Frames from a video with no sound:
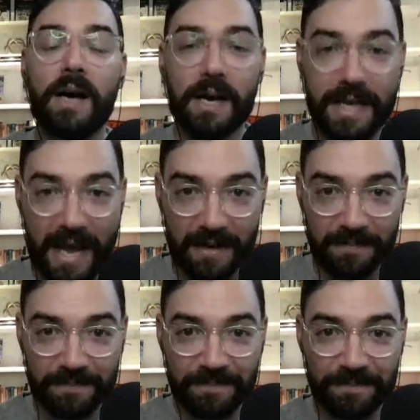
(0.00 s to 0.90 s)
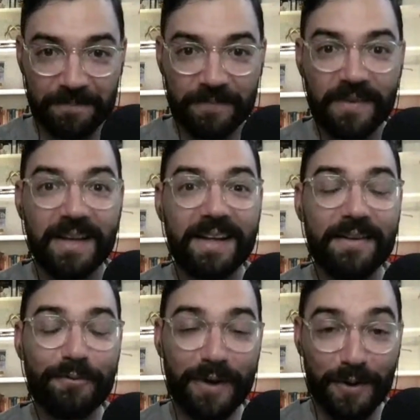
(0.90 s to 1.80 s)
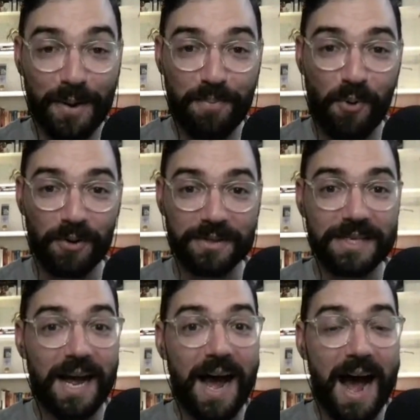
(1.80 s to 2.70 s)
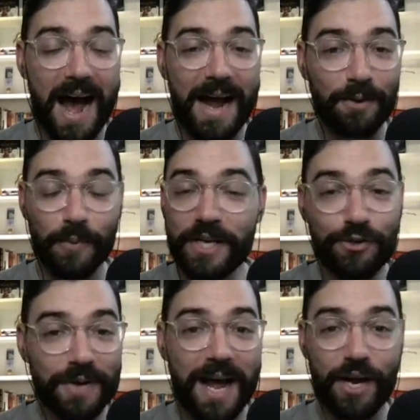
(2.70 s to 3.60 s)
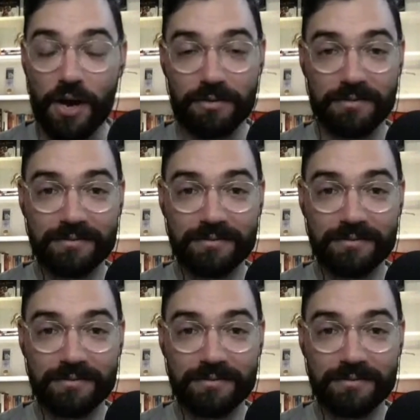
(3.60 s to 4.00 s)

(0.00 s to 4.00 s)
Again, very important. I we do not know.